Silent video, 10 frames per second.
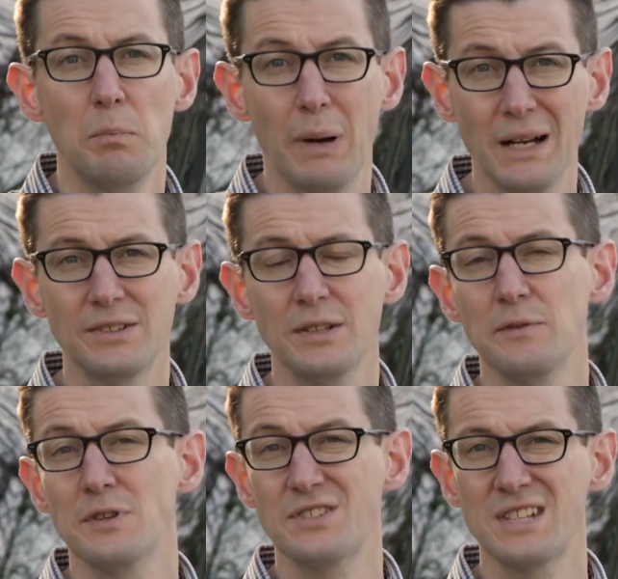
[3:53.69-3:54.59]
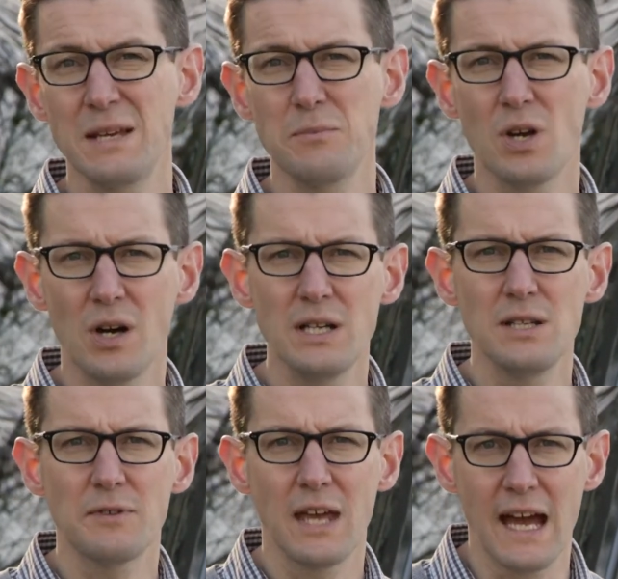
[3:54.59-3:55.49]
but for the same kind
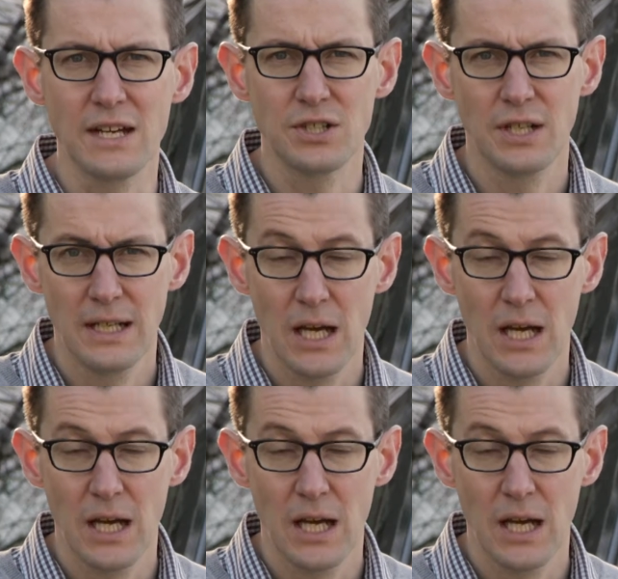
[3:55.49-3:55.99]
of cash,